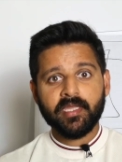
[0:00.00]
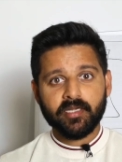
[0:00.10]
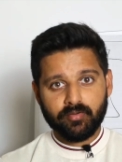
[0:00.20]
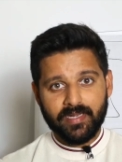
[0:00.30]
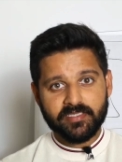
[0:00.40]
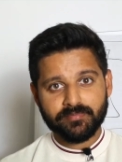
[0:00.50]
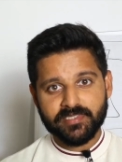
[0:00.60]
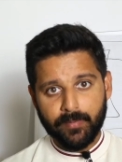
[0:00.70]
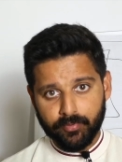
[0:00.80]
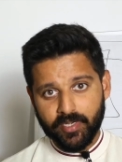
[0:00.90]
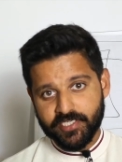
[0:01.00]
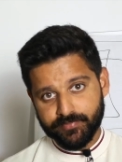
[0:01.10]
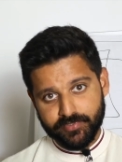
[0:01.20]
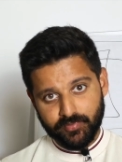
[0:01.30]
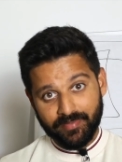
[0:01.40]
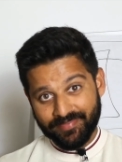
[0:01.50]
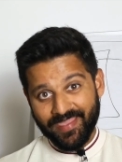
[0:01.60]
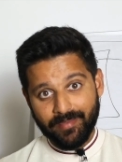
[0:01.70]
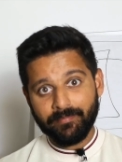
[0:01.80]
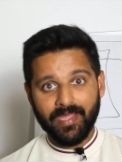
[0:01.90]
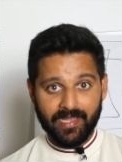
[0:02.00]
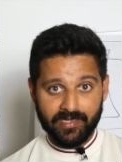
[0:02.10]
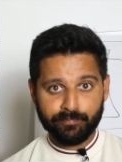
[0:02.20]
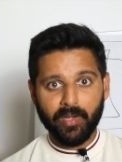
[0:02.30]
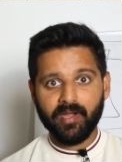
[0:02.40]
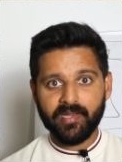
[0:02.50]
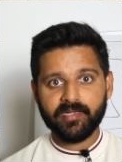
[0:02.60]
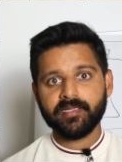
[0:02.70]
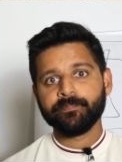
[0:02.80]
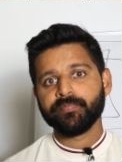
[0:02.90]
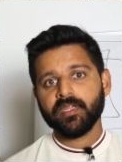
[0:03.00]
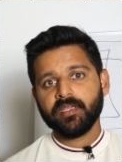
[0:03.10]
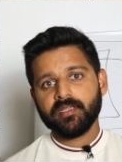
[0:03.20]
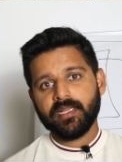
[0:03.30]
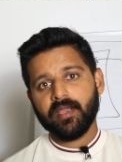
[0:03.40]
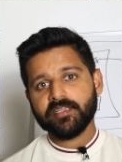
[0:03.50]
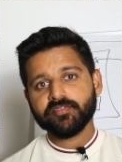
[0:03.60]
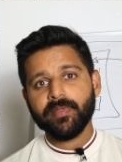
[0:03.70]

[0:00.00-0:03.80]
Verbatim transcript: create some separation between them and bind. Now, as we